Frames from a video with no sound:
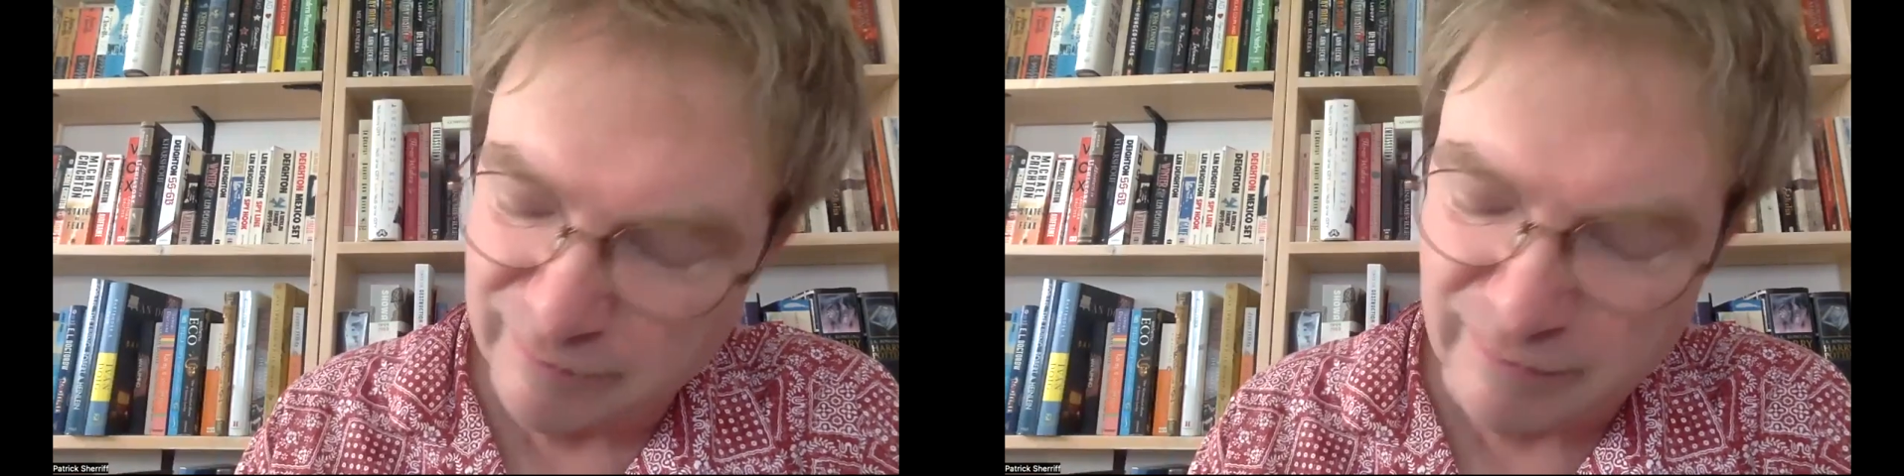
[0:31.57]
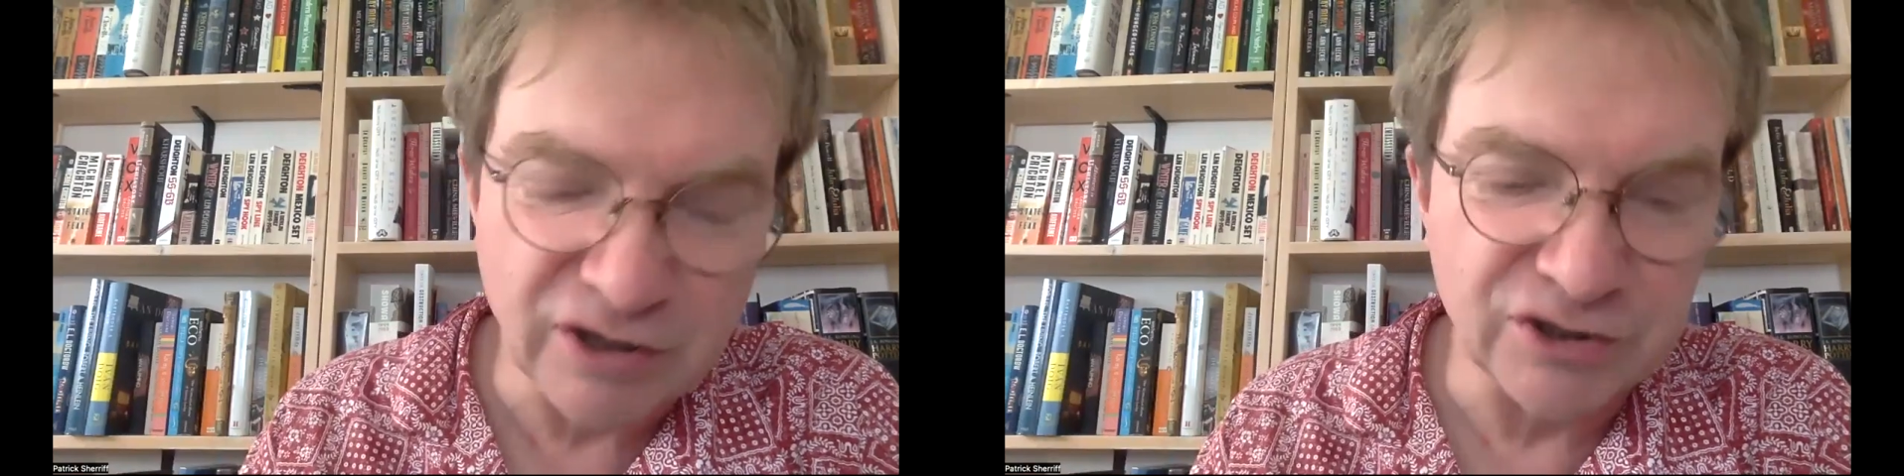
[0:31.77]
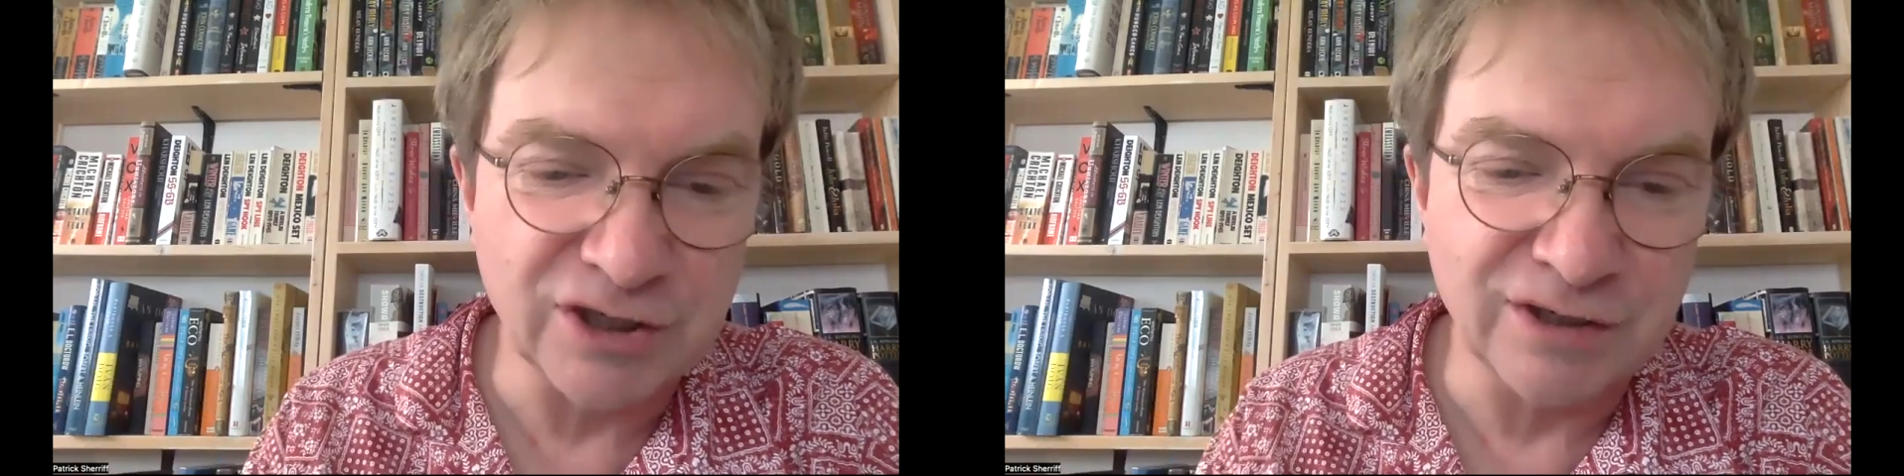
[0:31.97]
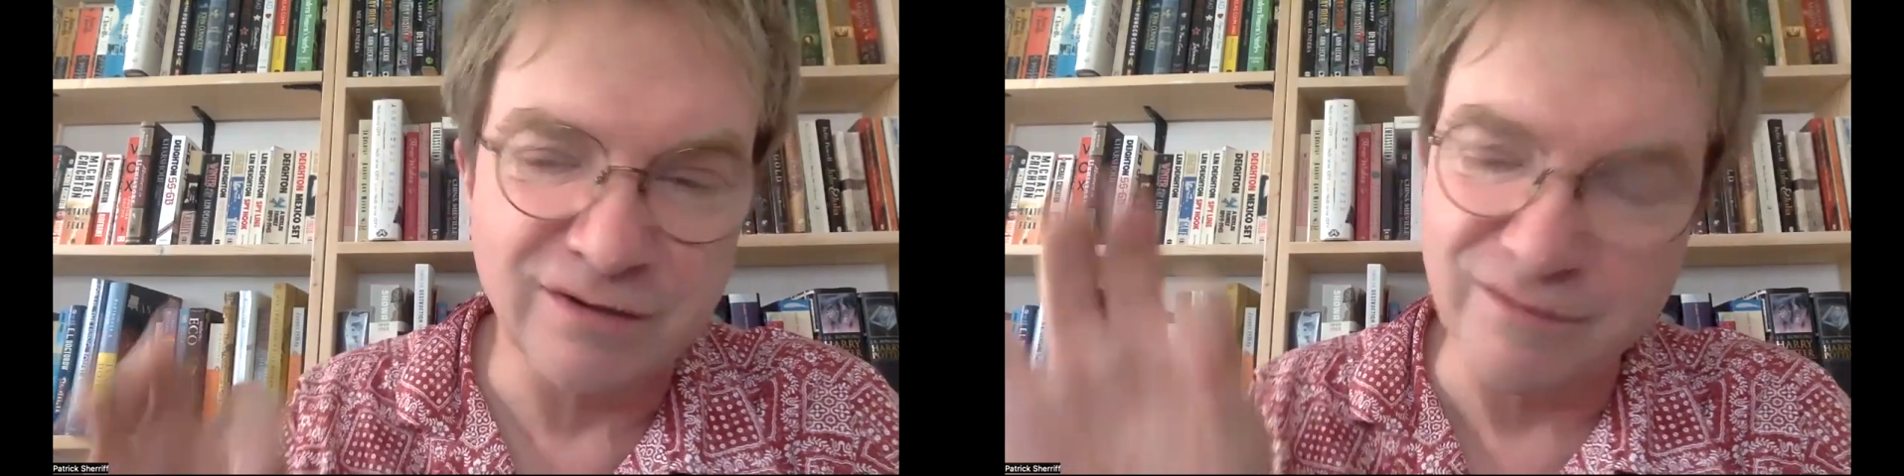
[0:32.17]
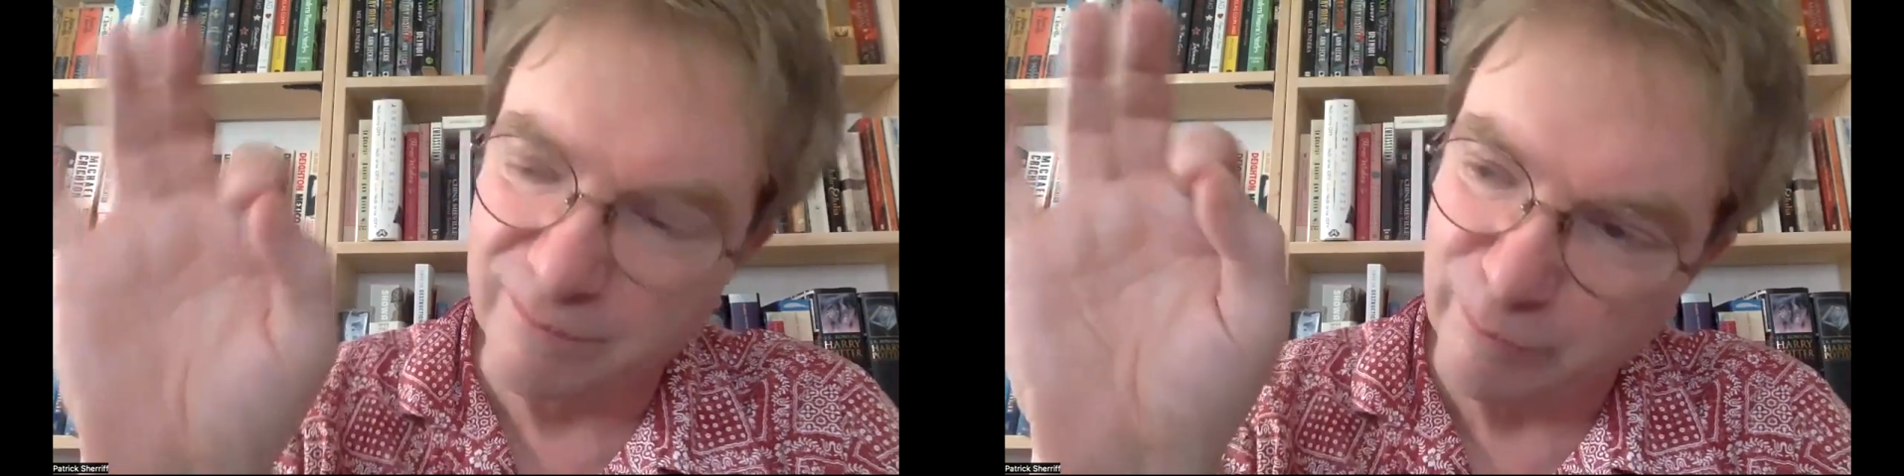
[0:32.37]
the margin
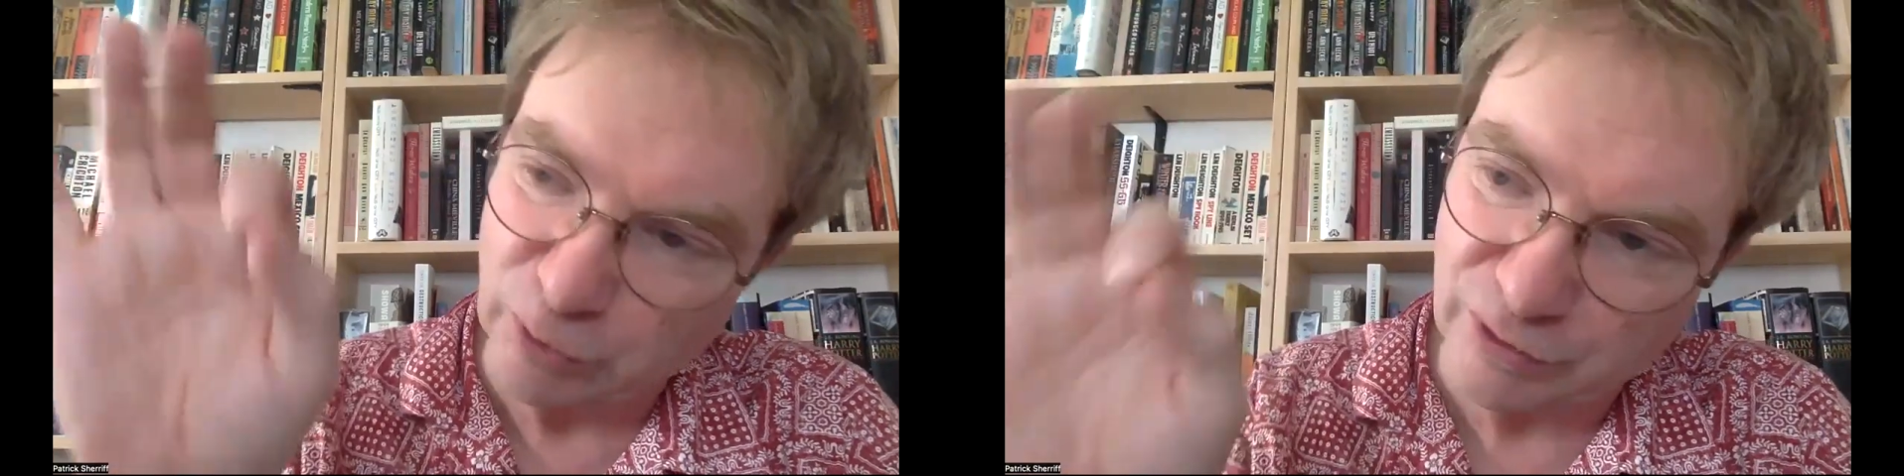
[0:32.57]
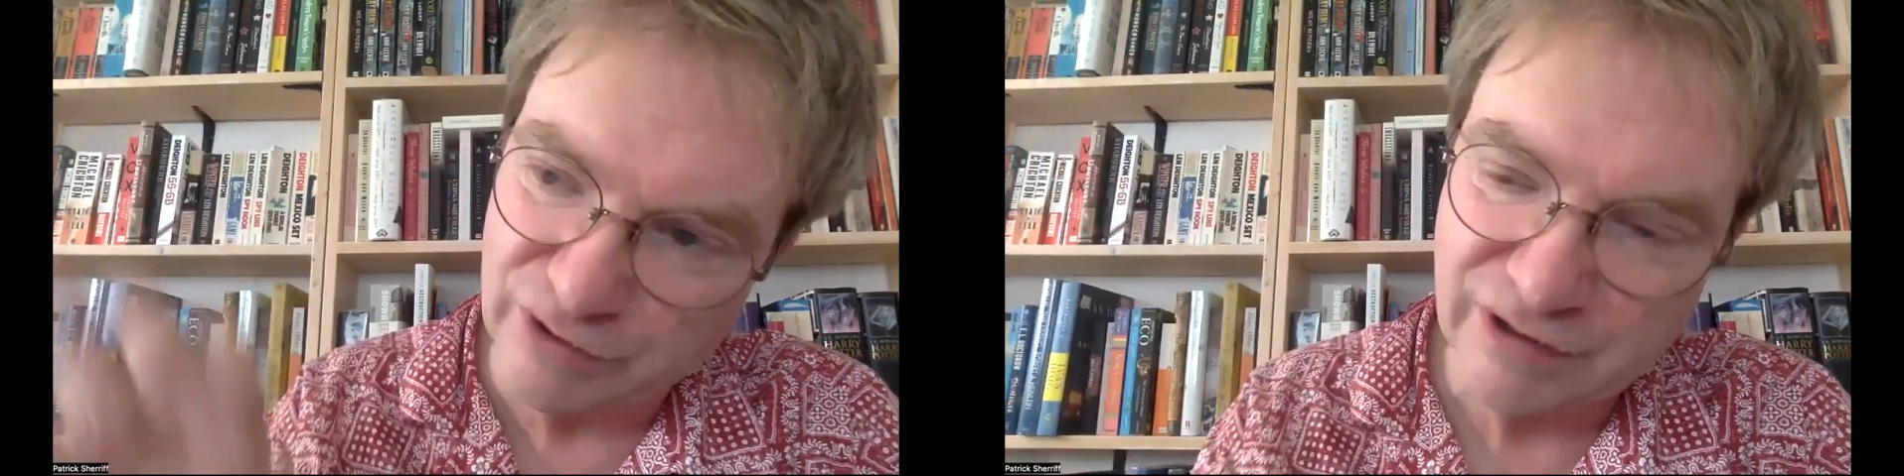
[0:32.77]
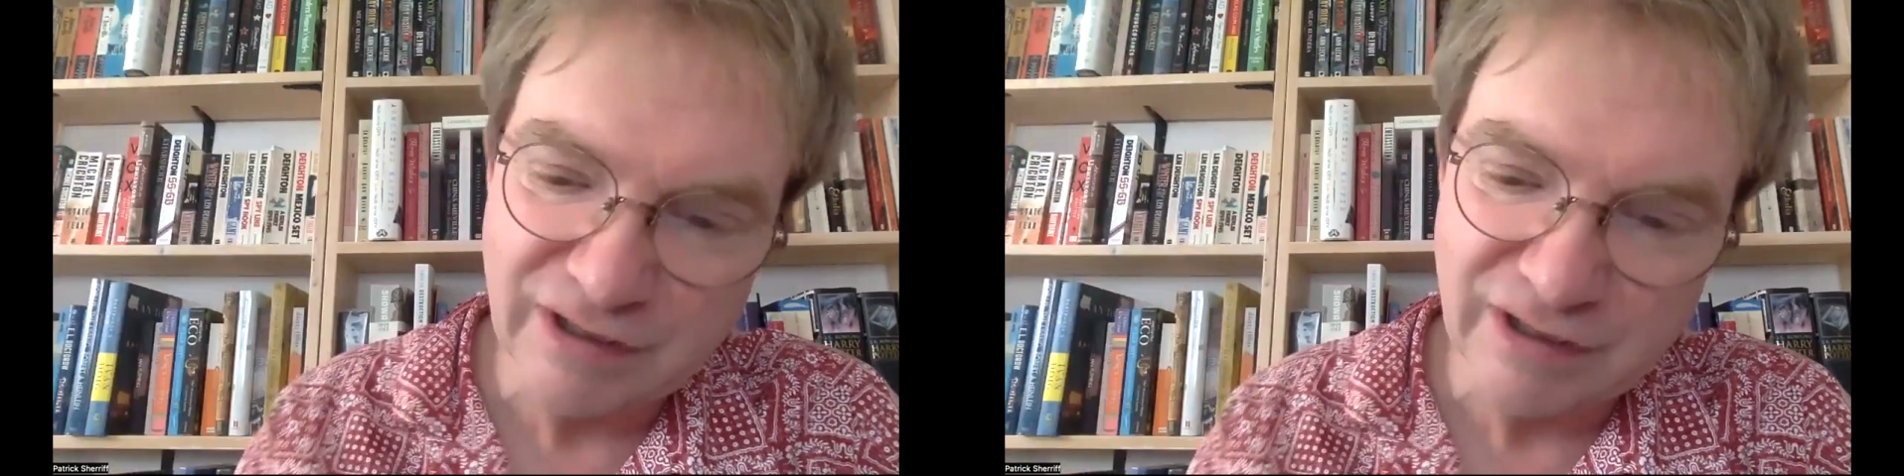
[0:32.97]
of the book,